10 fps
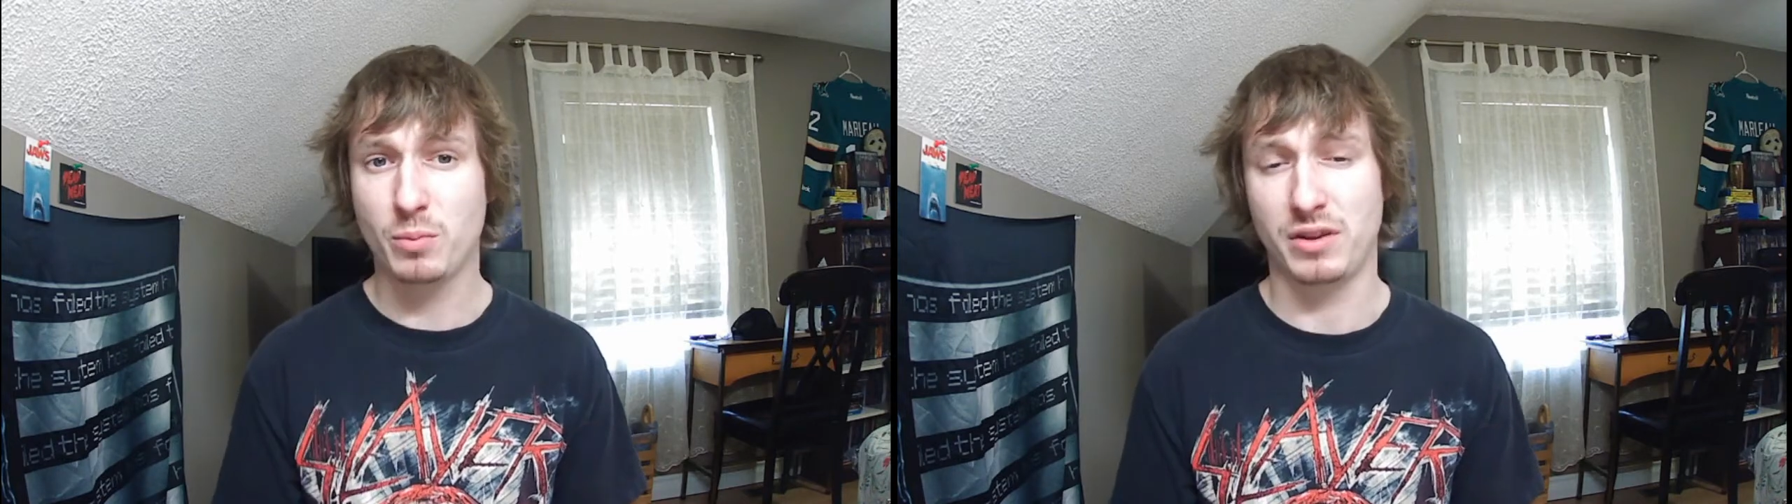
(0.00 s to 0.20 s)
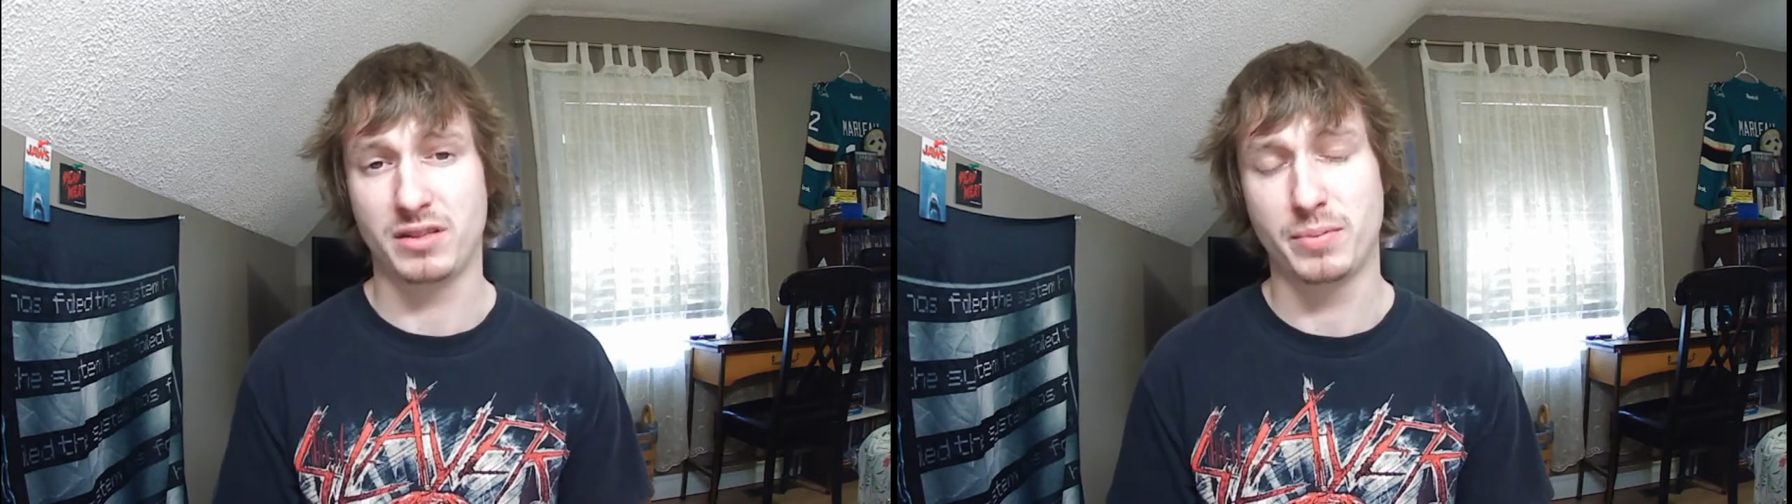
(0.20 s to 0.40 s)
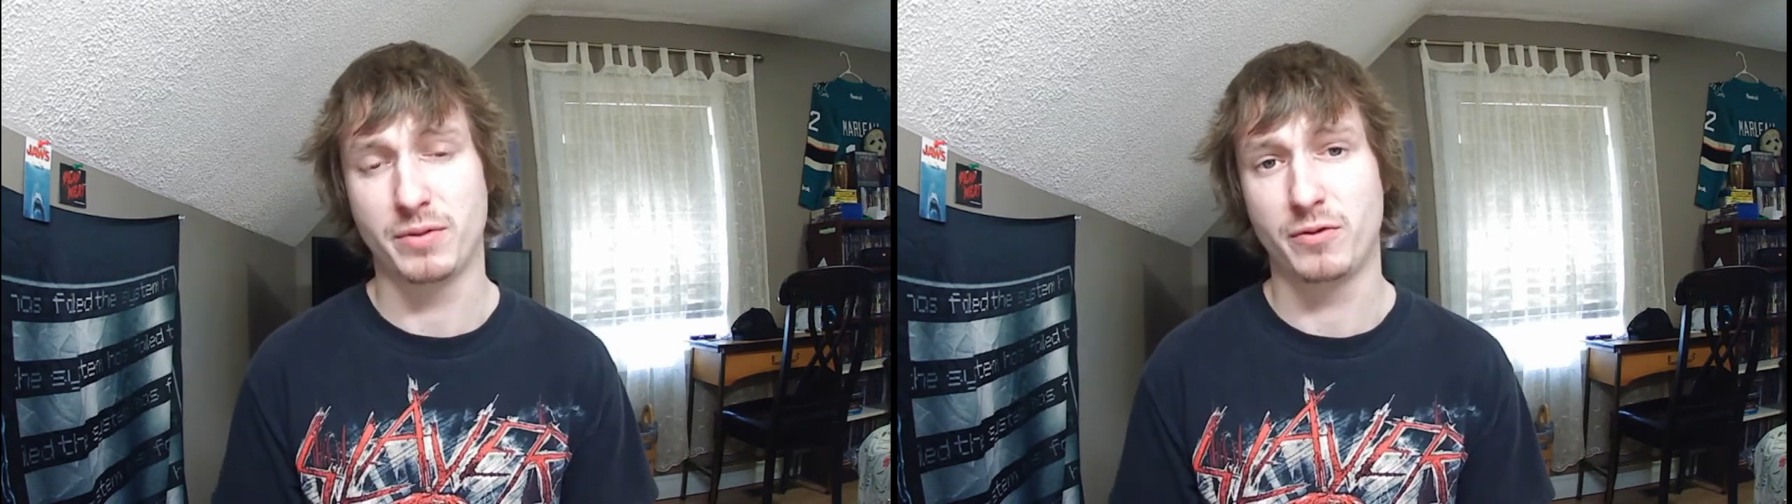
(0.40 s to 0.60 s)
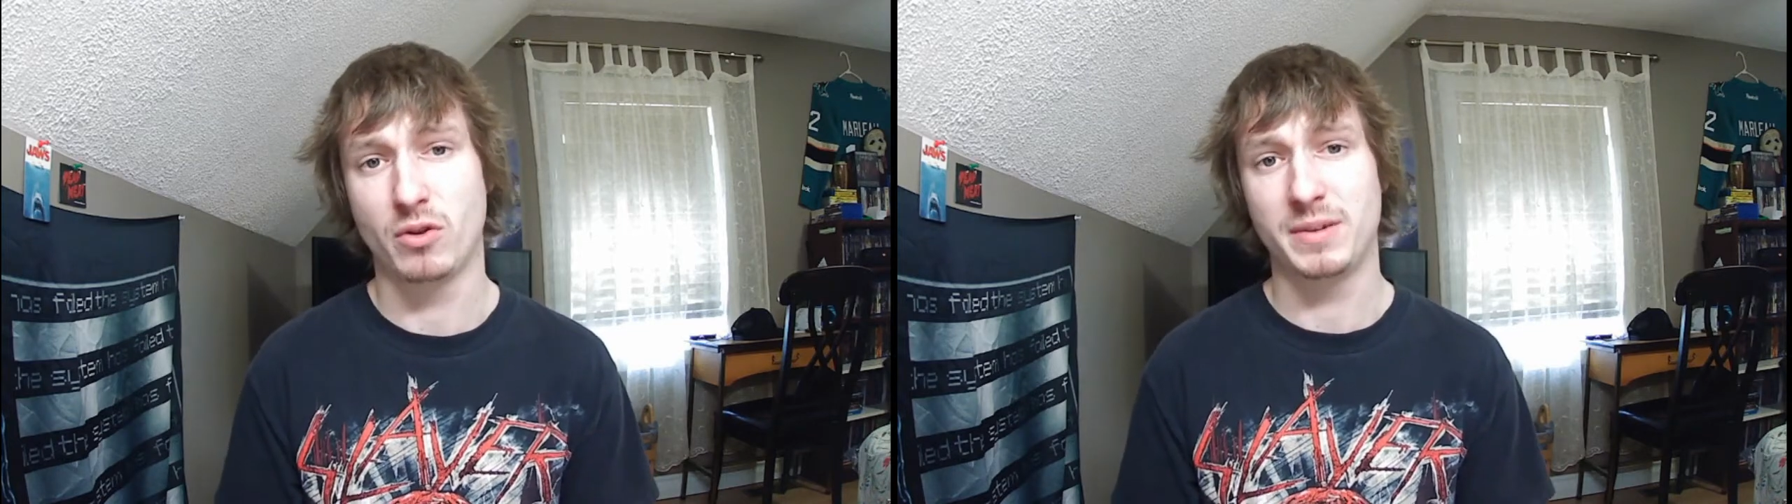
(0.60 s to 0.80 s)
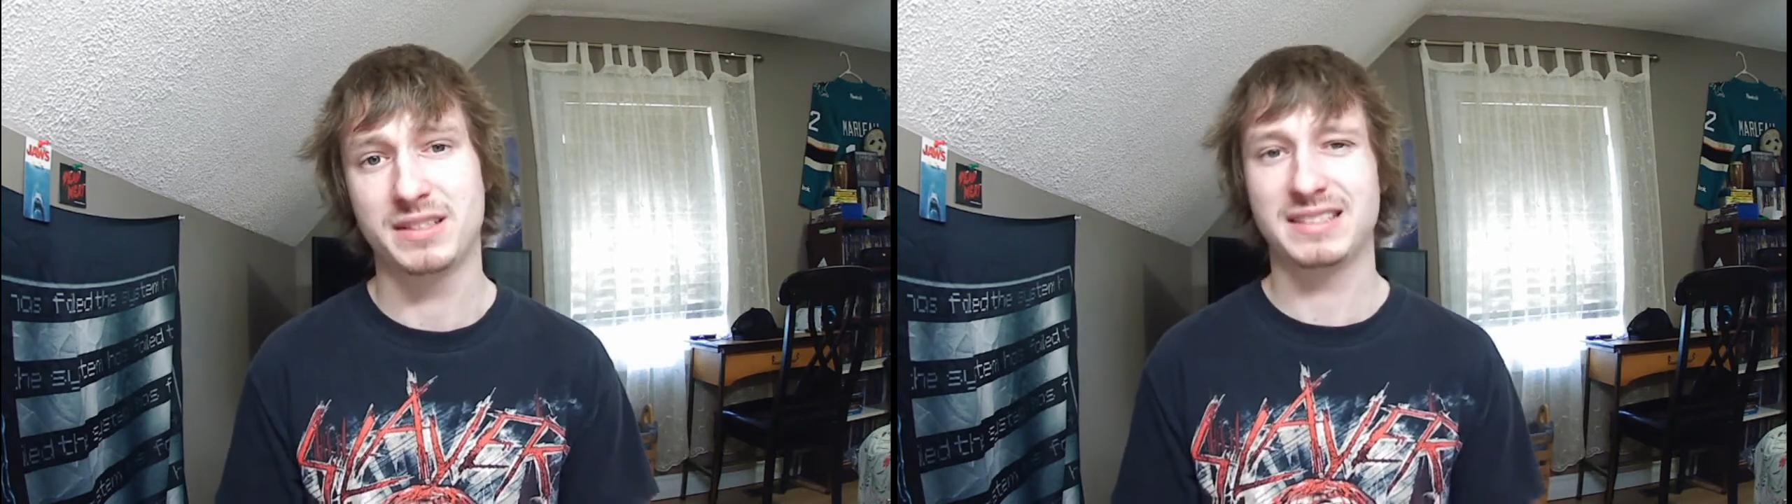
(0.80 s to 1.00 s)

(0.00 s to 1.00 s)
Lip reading: with the performance,